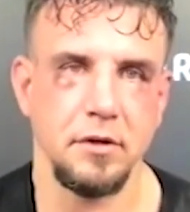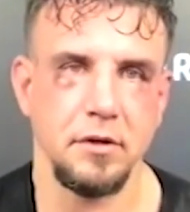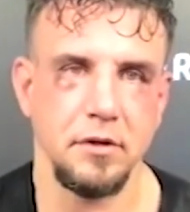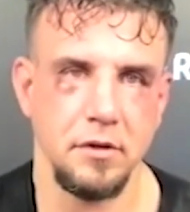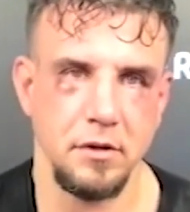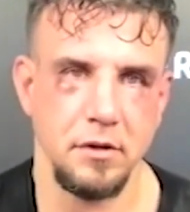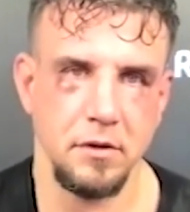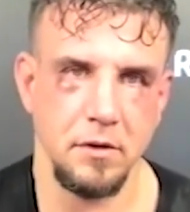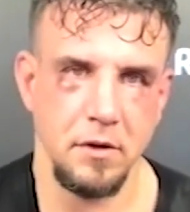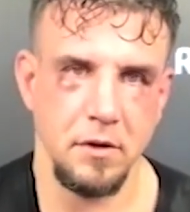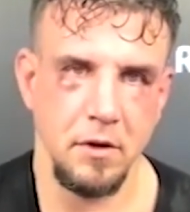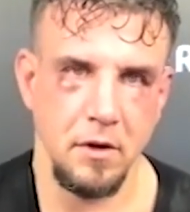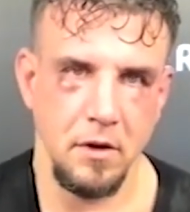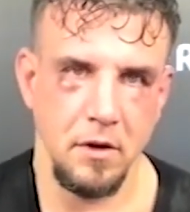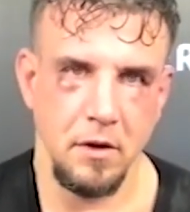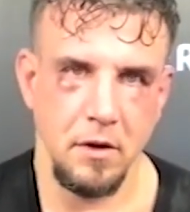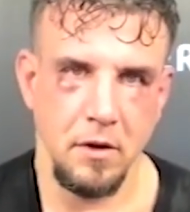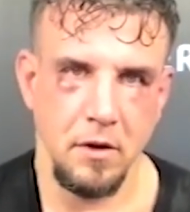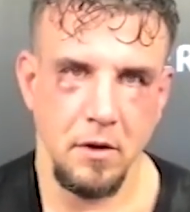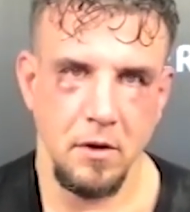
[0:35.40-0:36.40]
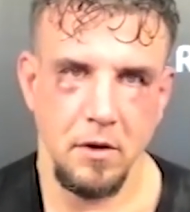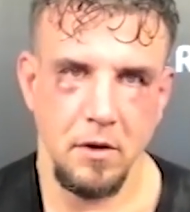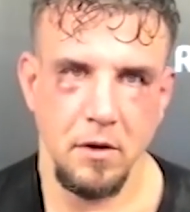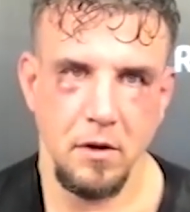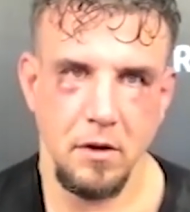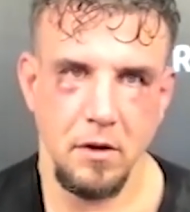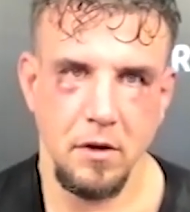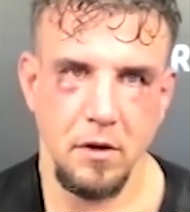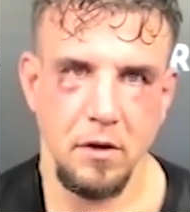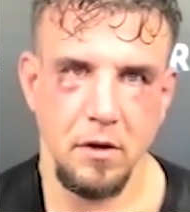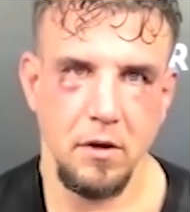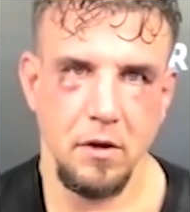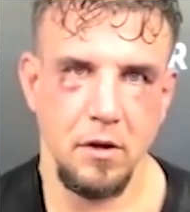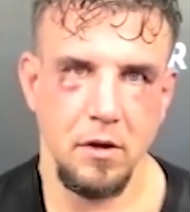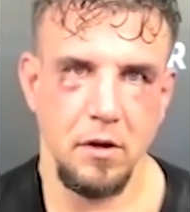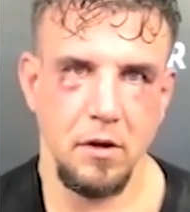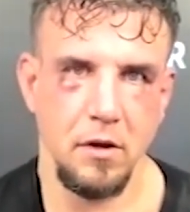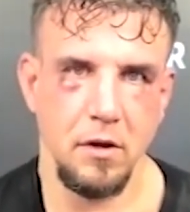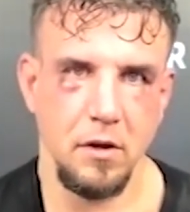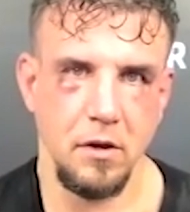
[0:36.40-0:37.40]
What were you able to do to
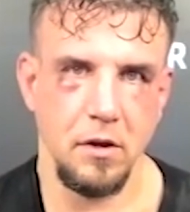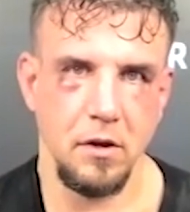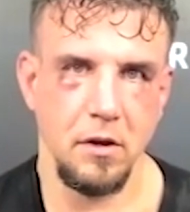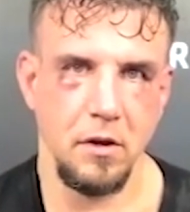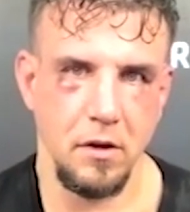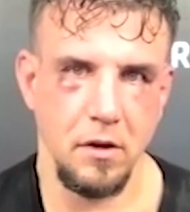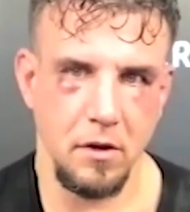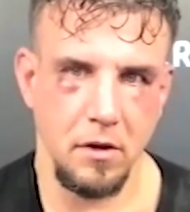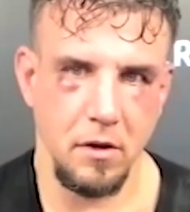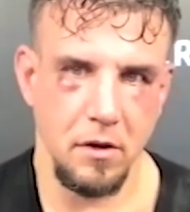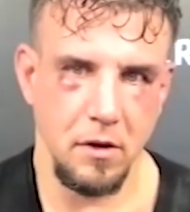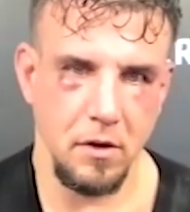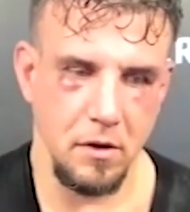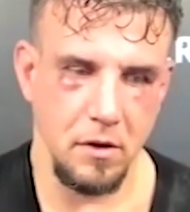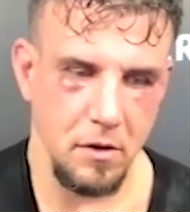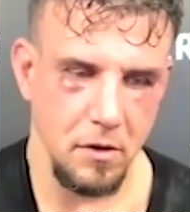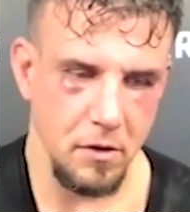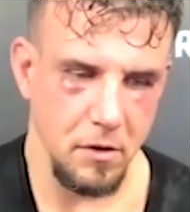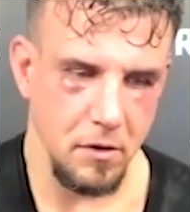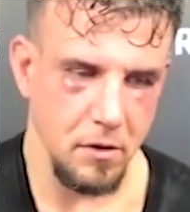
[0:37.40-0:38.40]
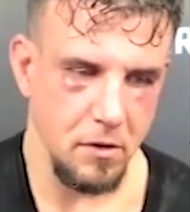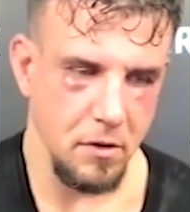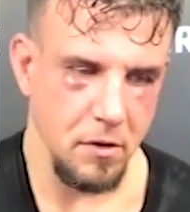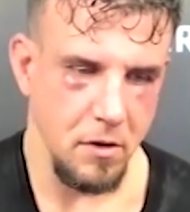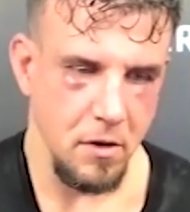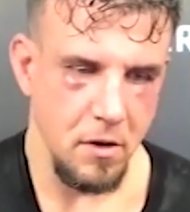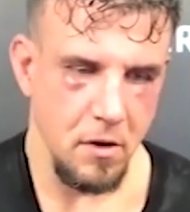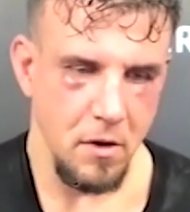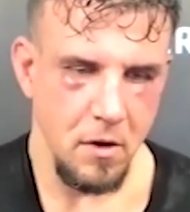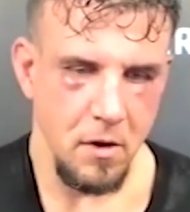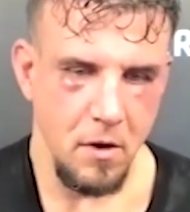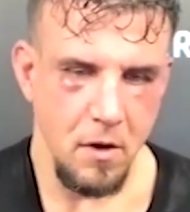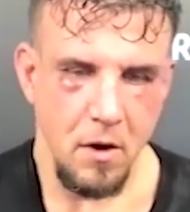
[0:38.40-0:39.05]
help make this fight go the distance?